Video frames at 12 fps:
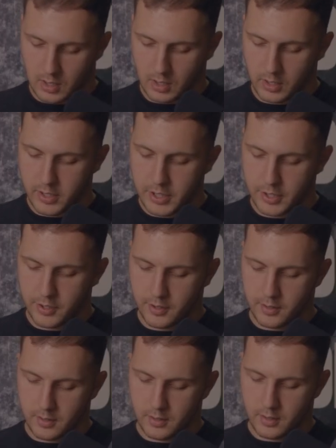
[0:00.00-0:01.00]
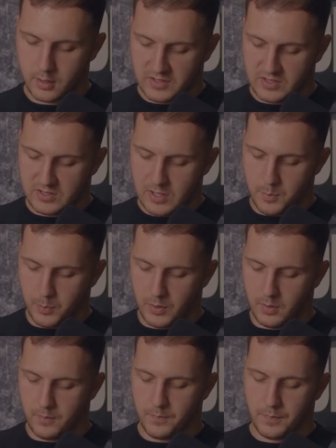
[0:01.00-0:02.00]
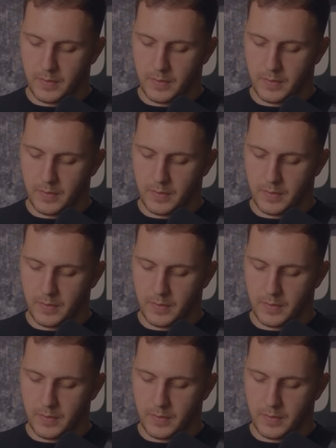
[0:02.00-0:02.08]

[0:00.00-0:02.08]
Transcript: clear, simple.